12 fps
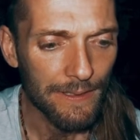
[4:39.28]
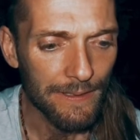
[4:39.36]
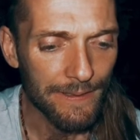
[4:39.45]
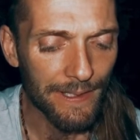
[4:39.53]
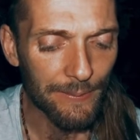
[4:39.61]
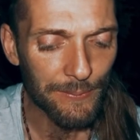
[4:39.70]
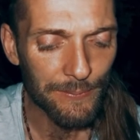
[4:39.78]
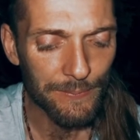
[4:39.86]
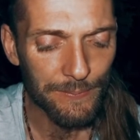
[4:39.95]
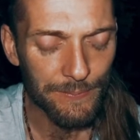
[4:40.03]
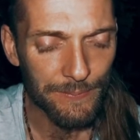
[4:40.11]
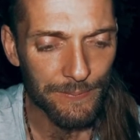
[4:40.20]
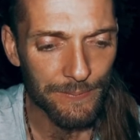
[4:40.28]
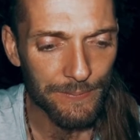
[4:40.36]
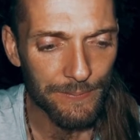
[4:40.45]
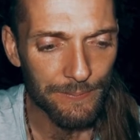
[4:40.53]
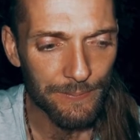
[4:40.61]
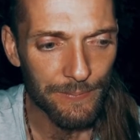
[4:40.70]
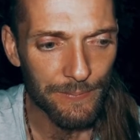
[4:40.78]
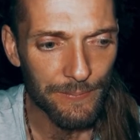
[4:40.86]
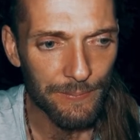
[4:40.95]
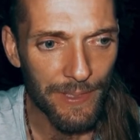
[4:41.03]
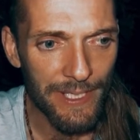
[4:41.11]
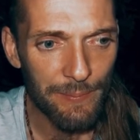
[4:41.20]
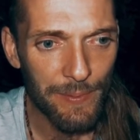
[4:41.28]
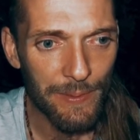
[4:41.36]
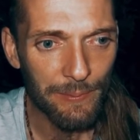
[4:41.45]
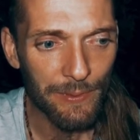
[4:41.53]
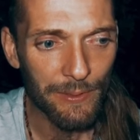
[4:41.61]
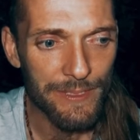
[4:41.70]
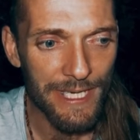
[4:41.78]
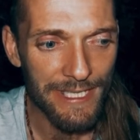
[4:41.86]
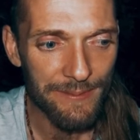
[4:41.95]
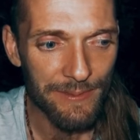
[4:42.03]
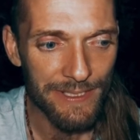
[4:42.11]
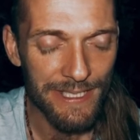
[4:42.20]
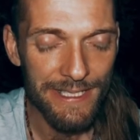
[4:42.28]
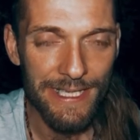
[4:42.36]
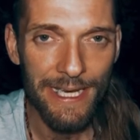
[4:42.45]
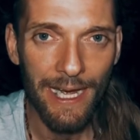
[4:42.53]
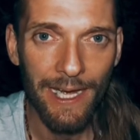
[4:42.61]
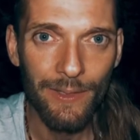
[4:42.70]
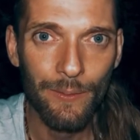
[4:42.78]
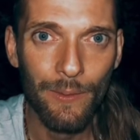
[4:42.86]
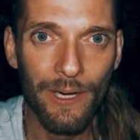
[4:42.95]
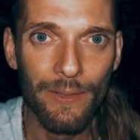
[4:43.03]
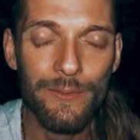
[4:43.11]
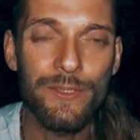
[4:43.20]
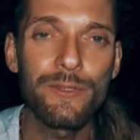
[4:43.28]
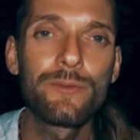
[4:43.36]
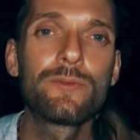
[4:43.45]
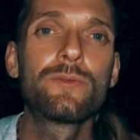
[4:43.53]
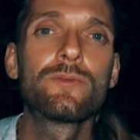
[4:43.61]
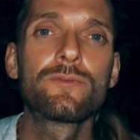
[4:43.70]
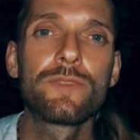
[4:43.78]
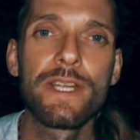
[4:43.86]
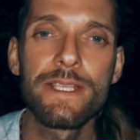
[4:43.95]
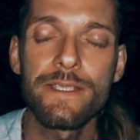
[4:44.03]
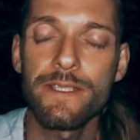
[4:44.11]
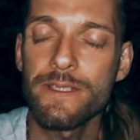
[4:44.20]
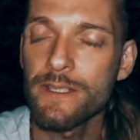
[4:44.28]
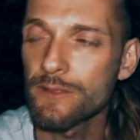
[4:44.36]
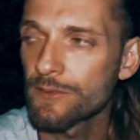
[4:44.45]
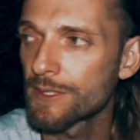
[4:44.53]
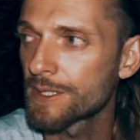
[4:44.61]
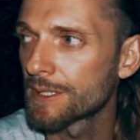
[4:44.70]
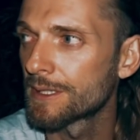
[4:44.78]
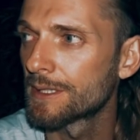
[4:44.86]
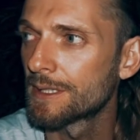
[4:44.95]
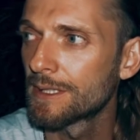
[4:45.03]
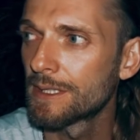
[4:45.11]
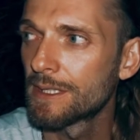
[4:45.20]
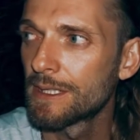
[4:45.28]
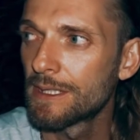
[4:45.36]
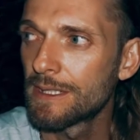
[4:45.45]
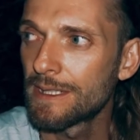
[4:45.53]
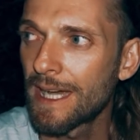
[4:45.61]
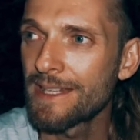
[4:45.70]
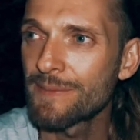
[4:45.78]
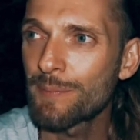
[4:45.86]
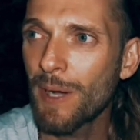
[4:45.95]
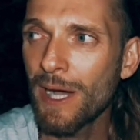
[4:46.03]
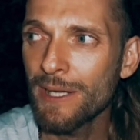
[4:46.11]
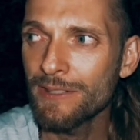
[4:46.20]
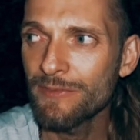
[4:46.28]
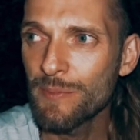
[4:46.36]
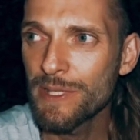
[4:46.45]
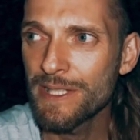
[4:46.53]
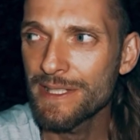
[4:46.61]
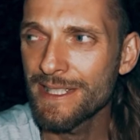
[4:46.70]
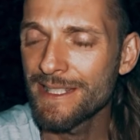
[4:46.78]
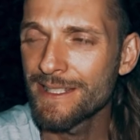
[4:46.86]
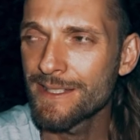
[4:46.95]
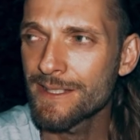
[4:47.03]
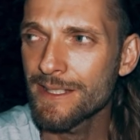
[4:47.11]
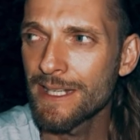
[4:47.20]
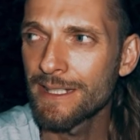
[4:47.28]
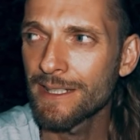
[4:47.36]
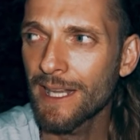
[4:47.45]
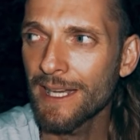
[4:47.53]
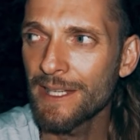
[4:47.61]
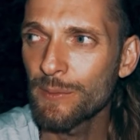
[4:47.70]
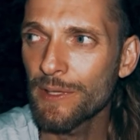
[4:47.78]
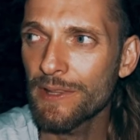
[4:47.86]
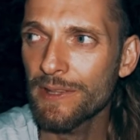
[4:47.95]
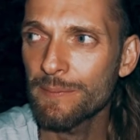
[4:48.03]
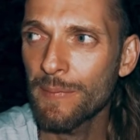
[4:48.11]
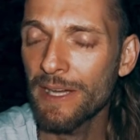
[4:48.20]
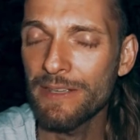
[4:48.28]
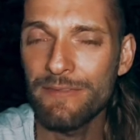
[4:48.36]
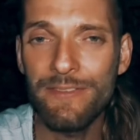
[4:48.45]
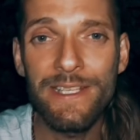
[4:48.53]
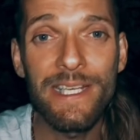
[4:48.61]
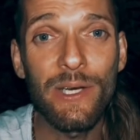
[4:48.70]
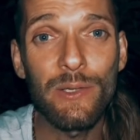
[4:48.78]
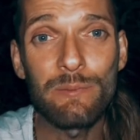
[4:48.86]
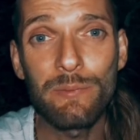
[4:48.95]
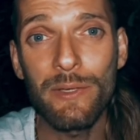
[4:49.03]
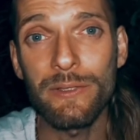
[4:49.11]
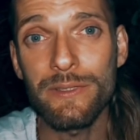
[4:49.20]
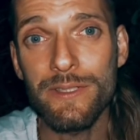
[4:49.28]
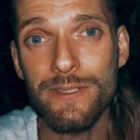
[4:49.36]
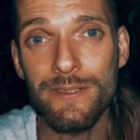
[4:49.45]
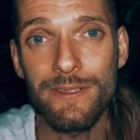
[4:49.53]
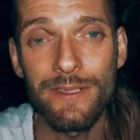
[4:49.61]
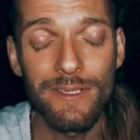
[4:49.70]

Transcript: Now, many people always ask me, as I say, how do you raise this secretion? And part of me is in line with my feeling on books.